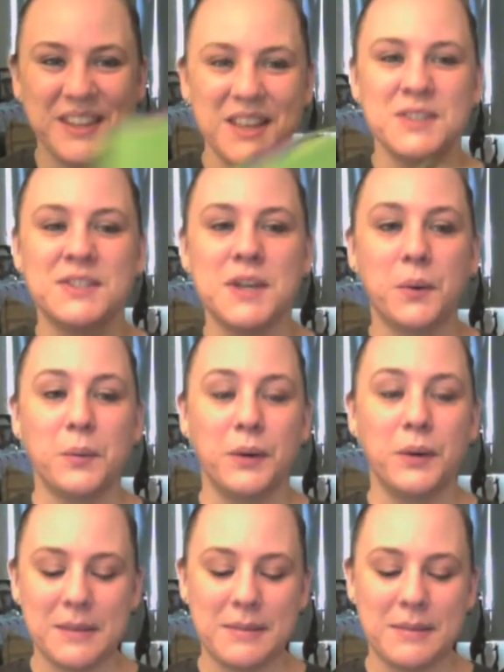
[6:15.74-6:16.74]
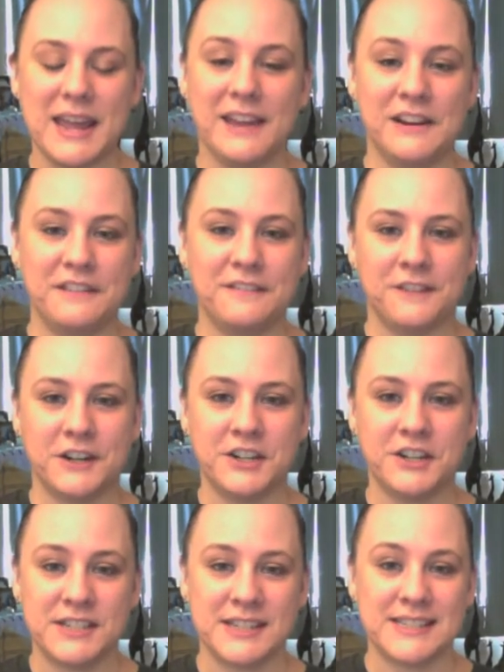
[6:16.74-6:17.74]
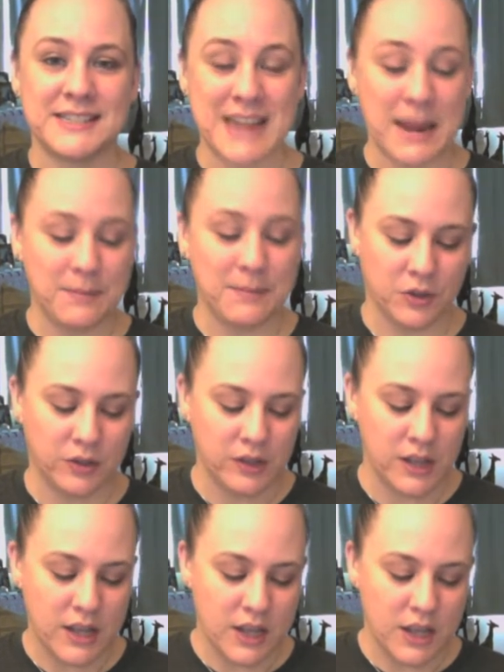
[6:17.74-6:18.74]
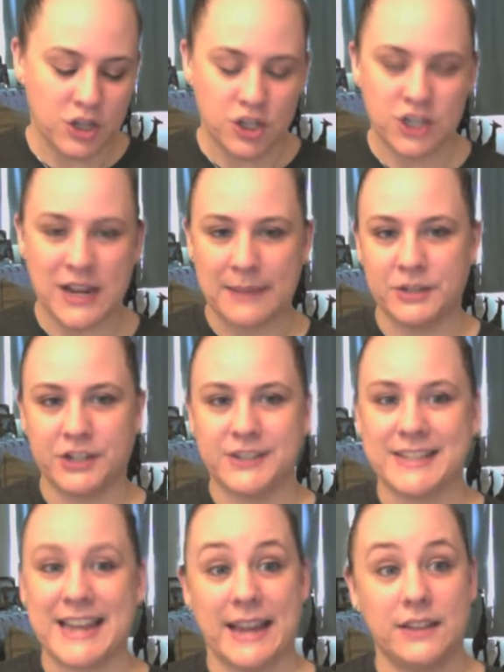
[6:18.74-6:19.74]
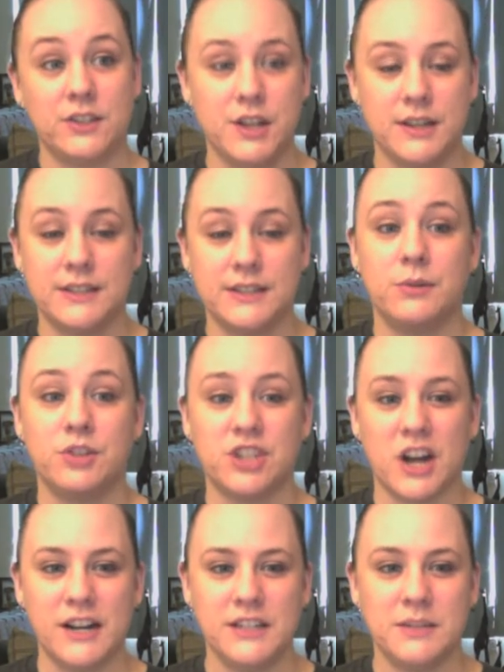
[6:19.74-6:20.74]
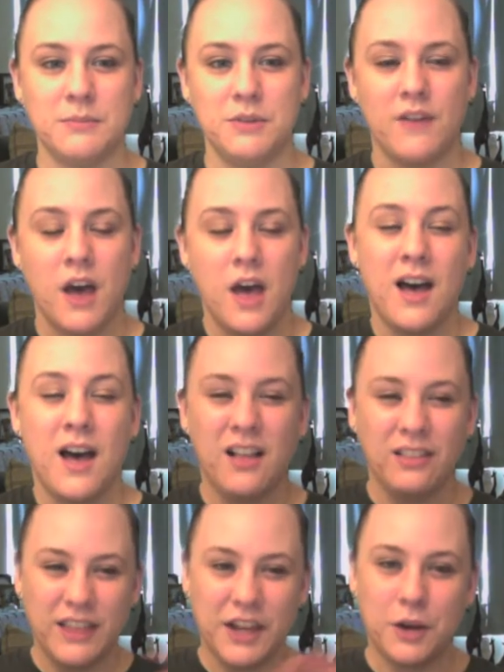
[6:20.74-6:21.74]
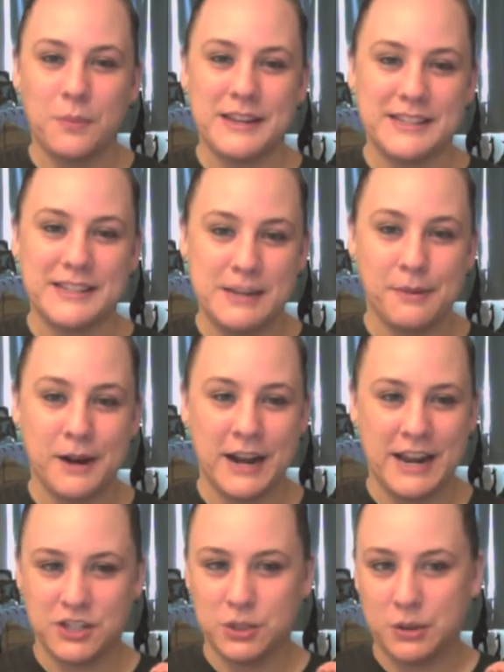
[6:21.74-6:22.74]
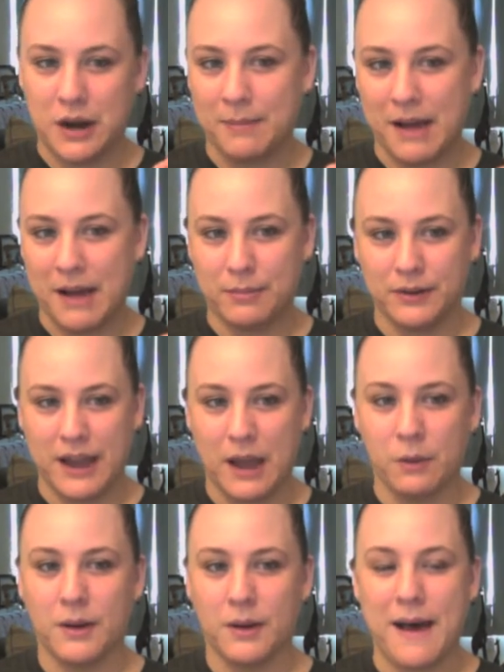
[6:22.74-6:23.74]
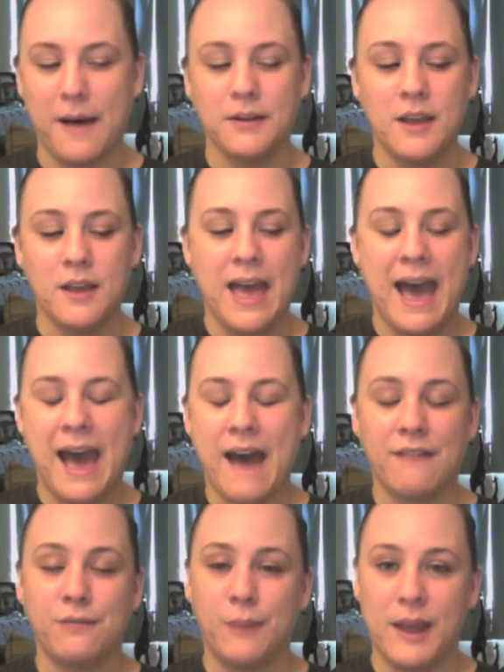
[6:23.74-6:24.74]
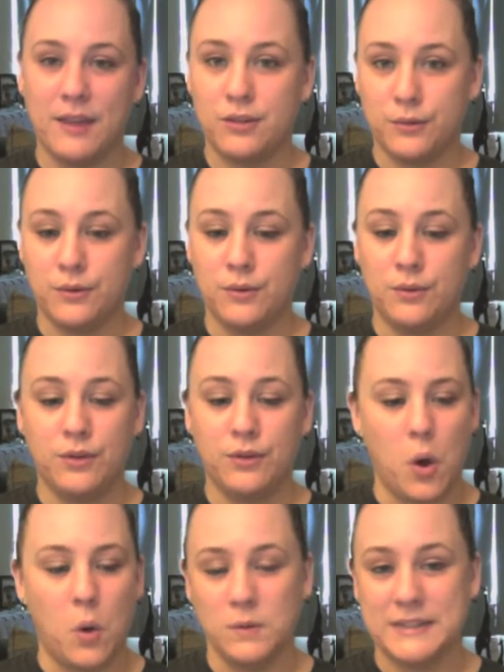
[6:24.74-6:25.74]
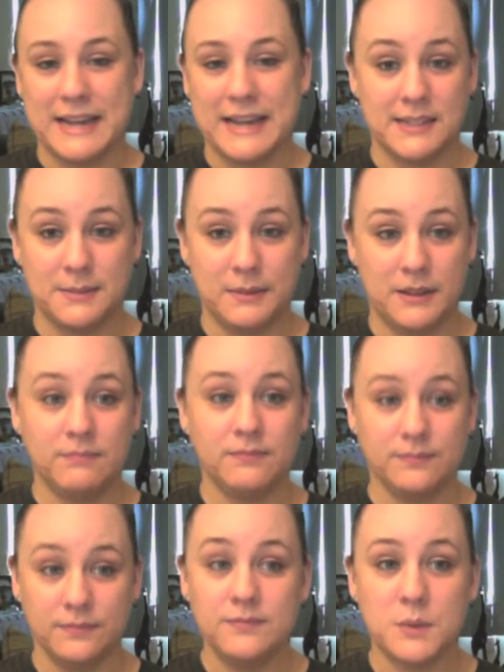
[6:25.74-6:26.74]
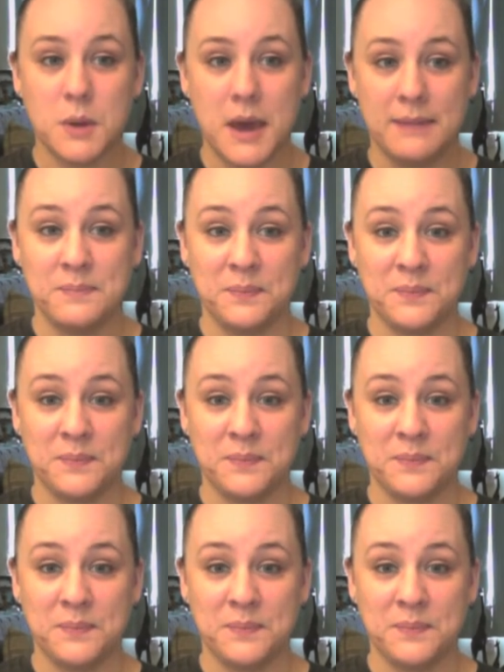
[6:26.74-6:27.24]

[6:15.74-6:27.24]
So we're going to be in 1 Samuel chapter 10. So you can see we're starting to move a little bit deeper into our Bible now. We're about halfway through the Old Testament. Okay?